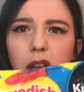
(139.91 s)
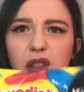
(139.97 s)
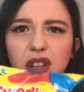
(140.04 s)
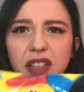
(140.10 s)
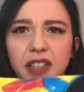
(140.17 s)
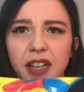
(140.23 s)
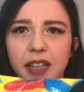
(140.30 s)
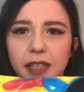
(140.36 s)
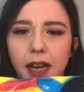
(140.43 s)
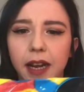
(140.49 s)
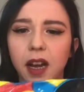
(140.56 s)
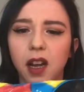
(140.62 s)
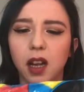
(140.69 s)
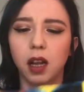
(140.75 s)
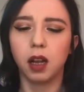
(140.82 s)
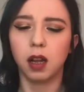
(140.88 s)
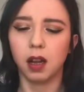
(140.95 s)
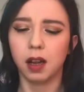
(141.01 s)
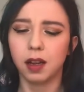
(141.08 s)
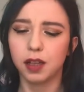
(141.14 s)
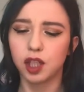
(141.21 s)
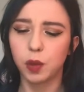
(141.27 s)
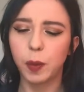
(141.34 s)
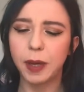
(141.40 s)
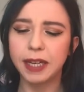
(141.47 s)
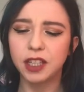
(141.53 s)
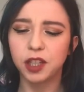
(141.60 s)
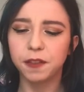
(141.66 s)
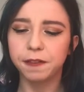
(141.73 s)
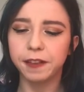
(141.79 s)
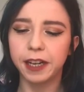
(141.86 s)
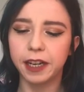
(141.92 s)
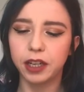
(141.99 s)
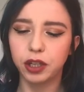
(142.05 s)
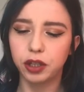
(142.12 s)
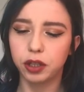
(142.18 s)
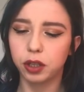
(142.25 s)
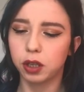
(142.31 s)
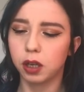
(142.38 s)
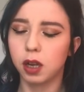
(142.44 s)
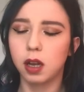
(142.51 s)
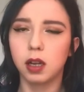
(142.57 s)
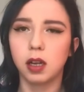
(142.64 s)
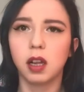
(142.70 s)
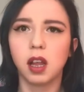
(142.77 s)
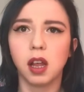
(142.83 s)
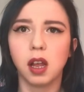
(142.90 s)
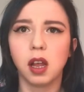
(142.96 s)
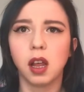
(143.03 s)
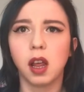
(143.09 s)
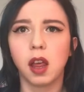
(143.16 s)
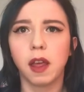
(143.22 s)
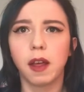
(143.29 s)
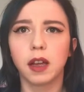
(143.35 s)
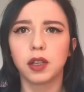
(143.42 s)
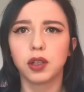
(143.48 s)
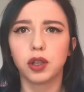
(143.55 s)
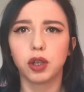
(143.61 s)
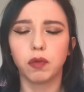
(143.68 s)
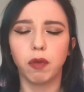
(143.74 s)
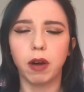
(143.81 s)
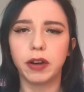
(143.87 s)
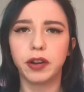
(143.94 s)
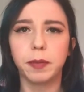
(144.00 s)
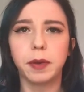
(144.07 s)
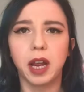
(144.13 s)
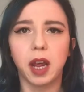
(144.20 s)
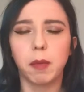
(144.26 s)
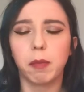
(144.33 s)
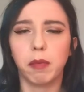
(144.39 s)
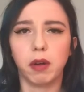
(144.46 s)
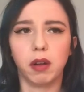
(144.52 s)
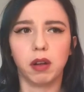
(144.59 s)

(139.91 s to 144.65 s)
That's these here. Swedish Fish. That's such a random name.